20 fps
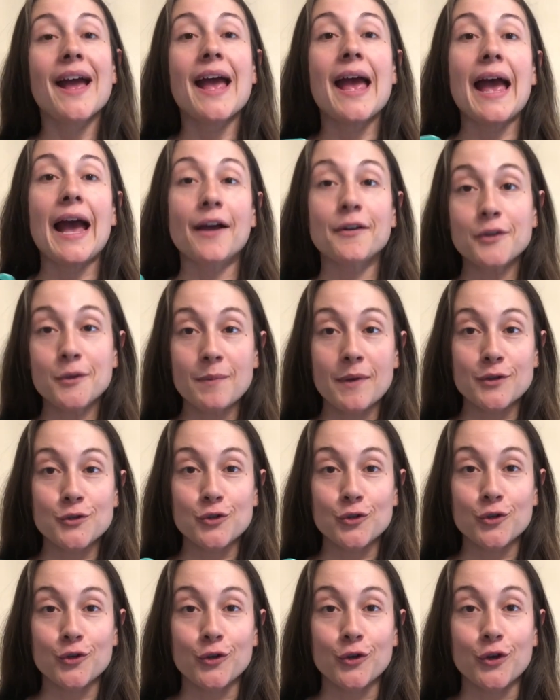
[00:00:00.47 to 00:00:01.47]
how do you
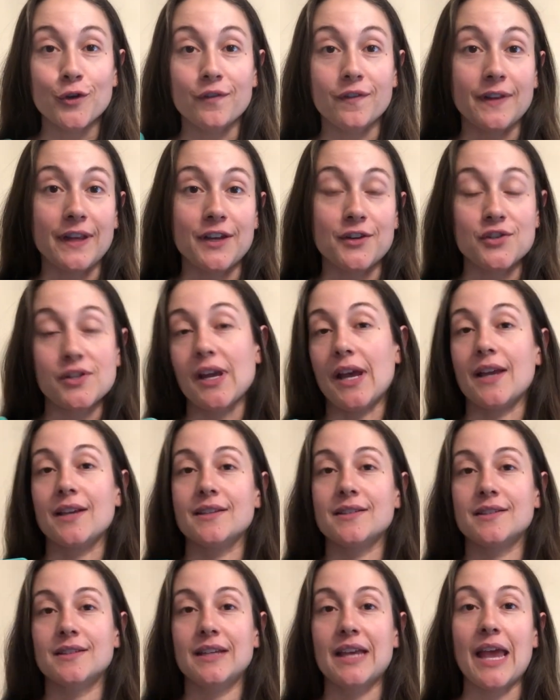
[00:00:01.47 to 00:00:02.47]
measure your flange
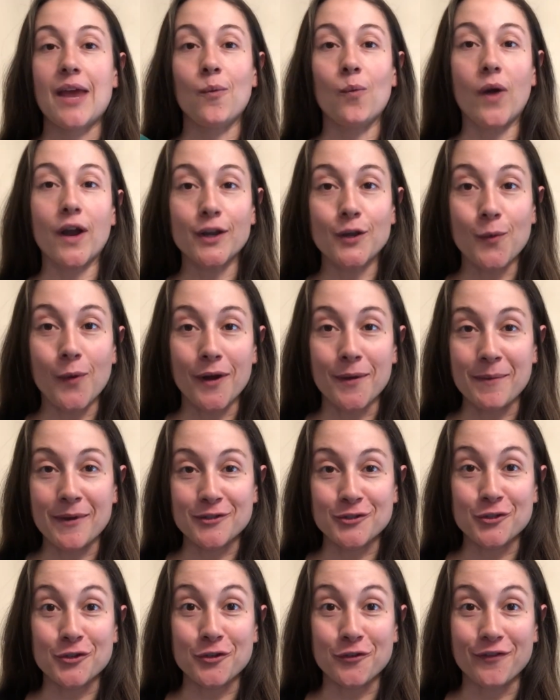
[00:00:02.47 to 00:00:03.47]
size? And why do you want to measure
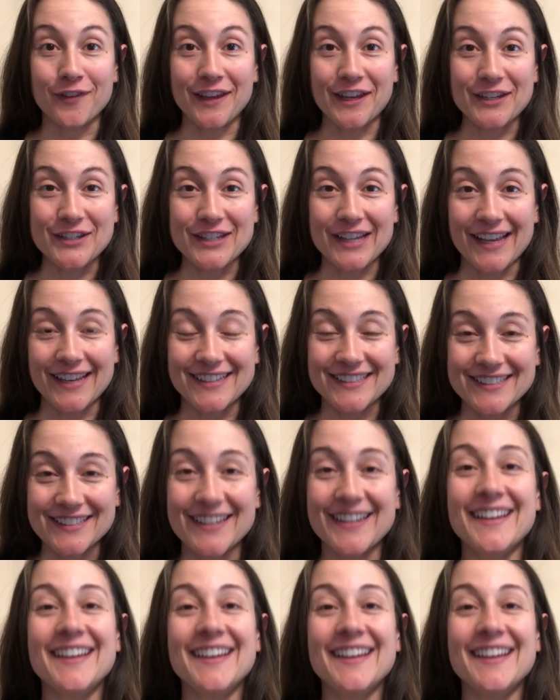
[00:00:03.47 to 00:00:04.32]
your flange size?